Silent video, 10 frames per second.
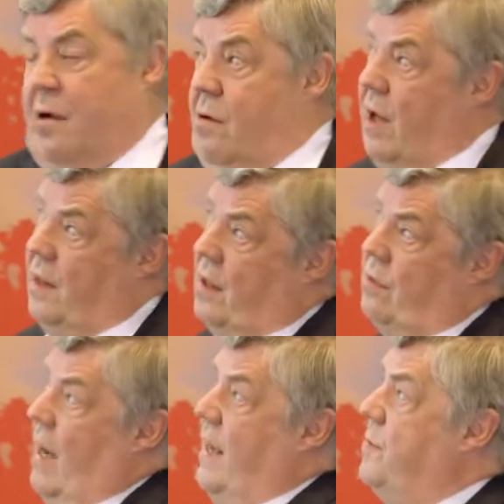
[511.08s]

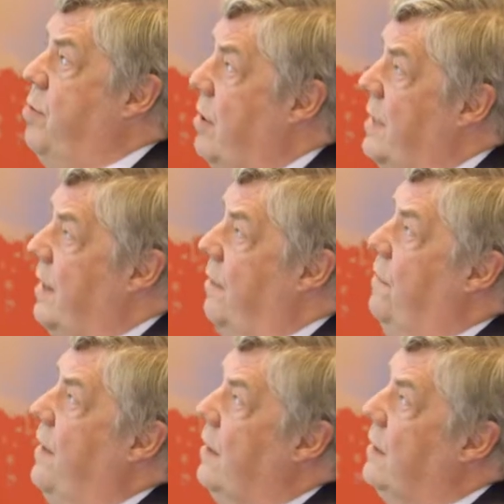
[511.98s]
well-known expert in the
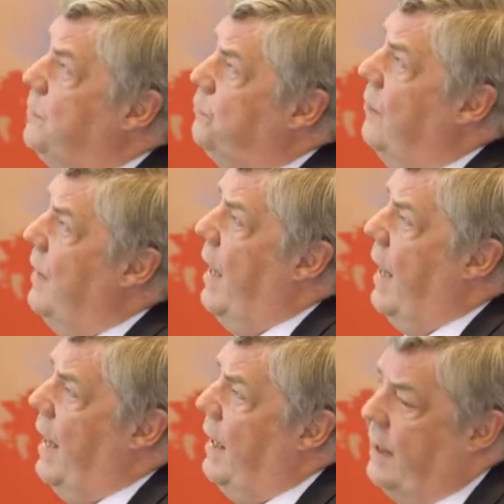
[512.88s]
field,
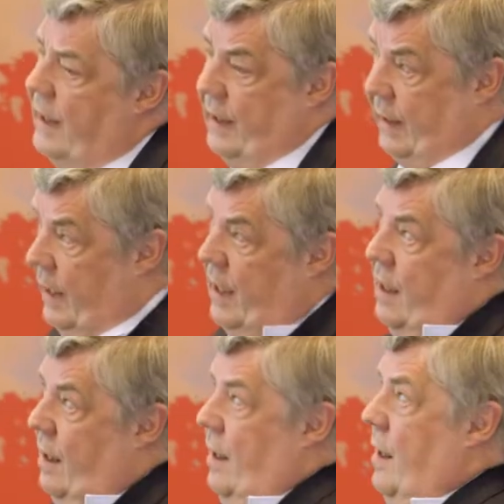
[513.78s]
and
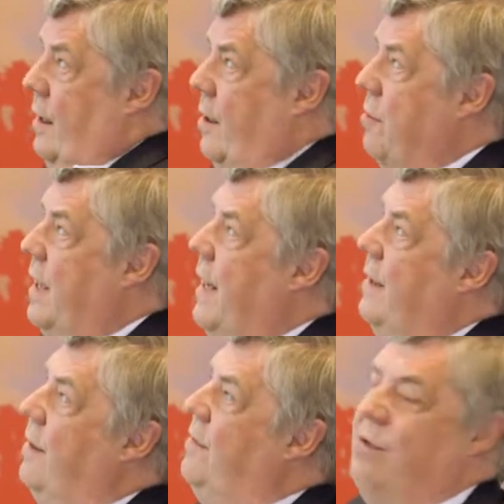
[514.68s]

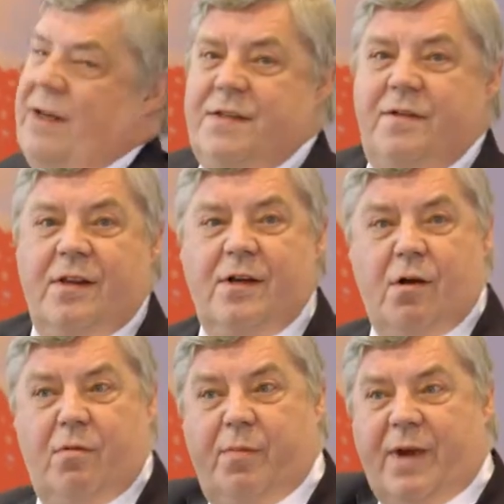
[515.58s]
nominated France for the
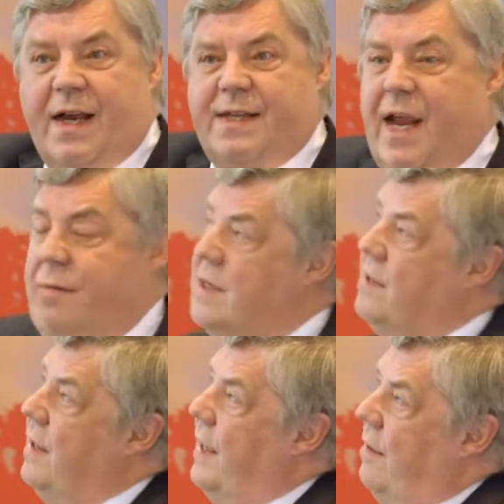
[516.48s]
Nobel Prize
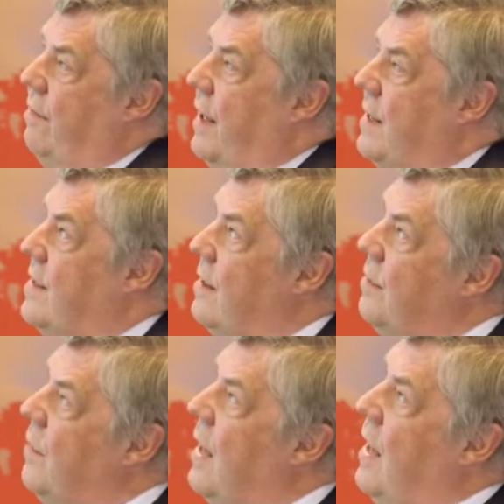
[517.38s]
Chemistry even and so.
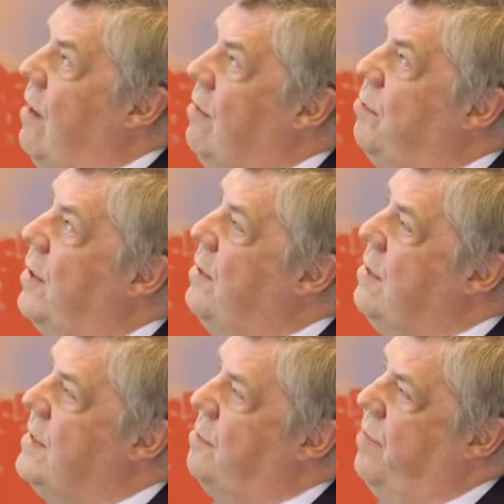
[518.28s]
And we
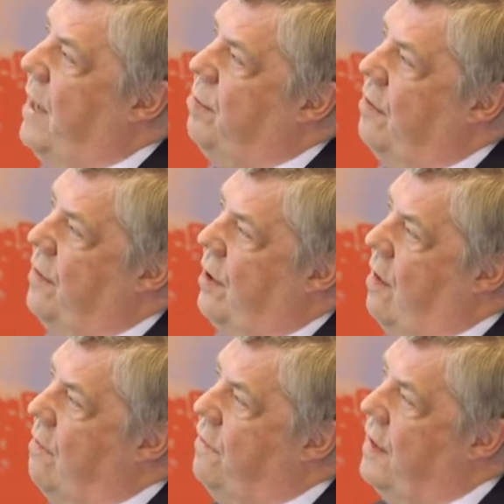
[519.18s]
produced a paper for a
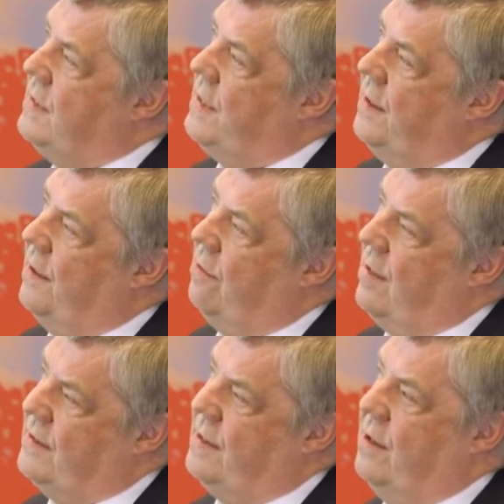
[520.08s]
conference in the
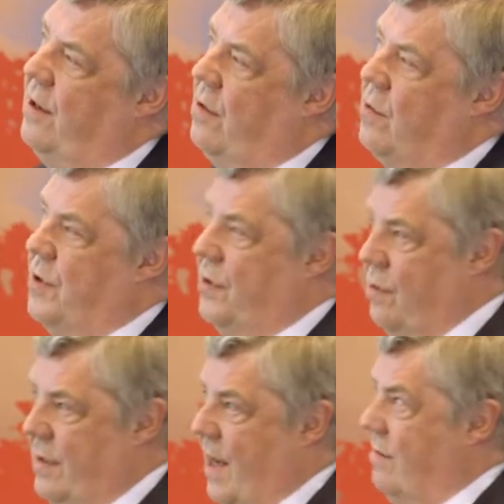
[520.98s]
US, Corrosion
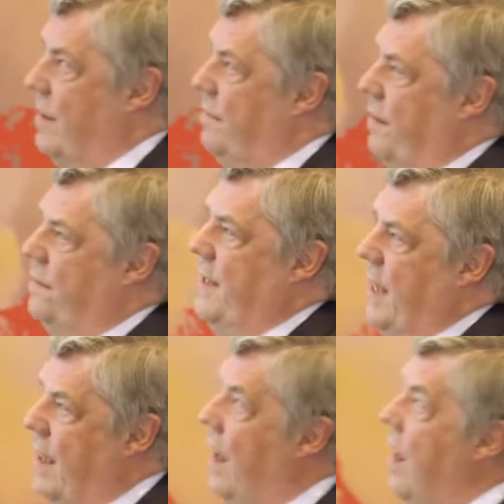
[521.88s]
2015,